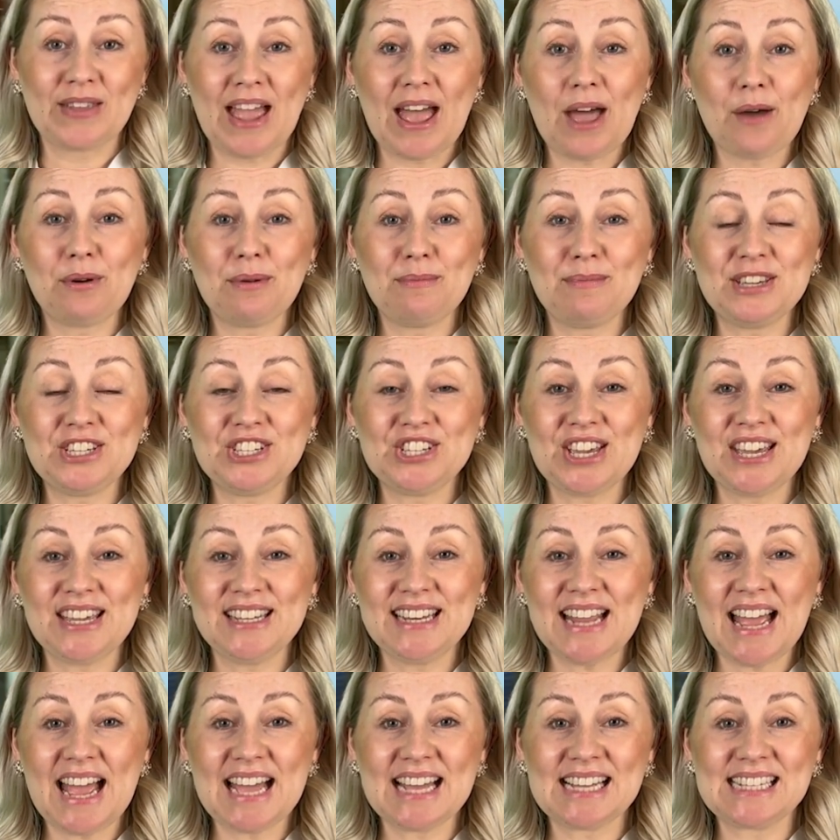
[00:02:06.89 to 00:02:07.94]
Our
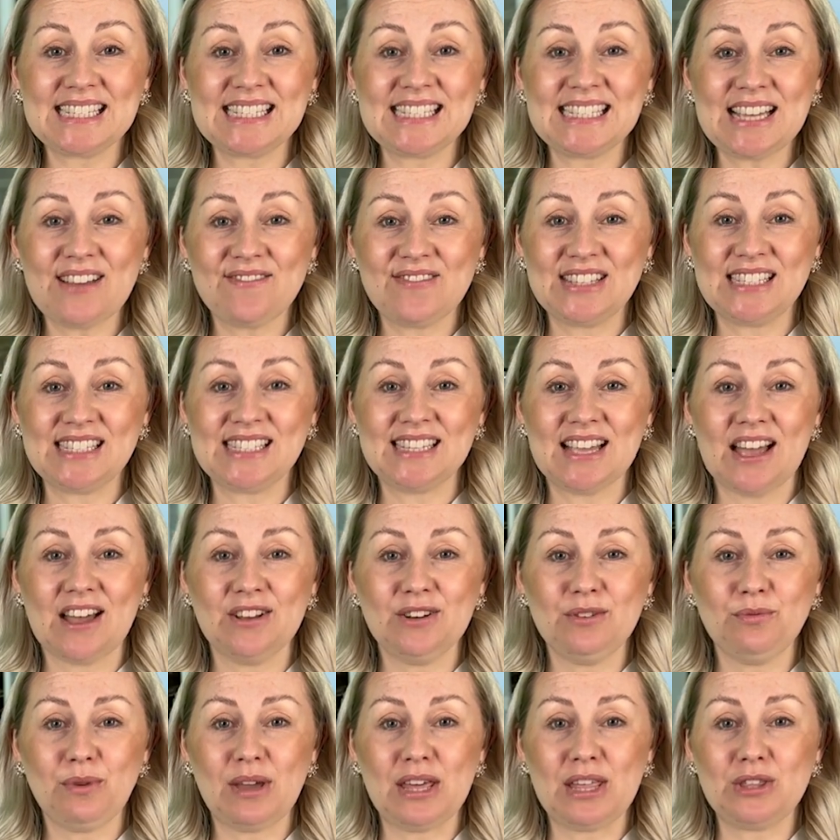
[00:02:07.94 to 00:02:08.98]
mission at
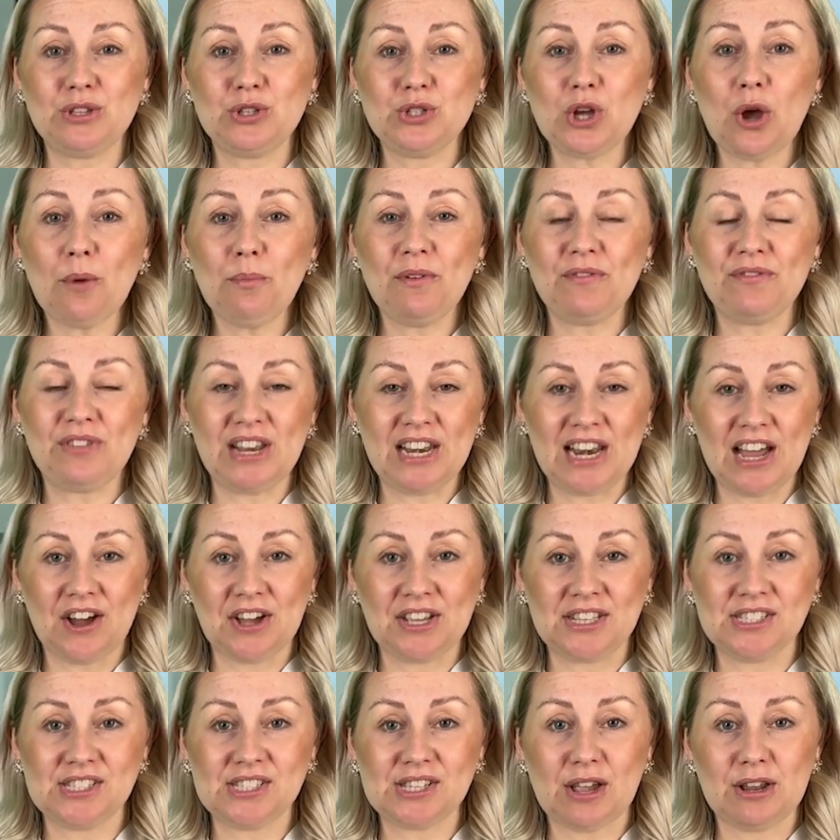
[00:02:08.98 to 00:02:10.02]
7SUN with
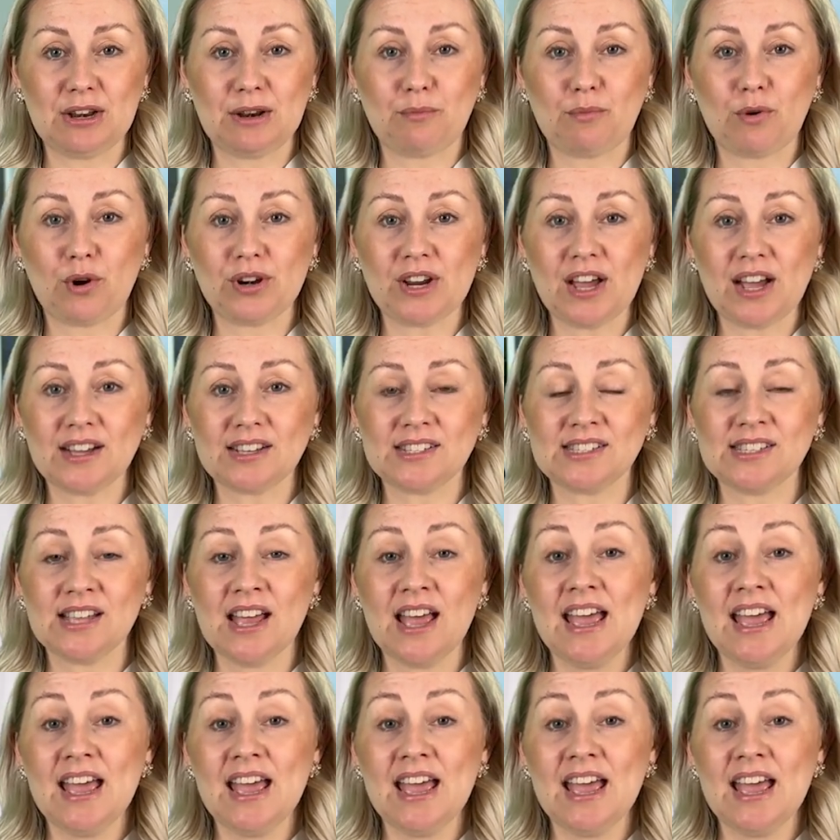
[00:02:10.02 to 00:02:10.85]
top-of-the-line solar products,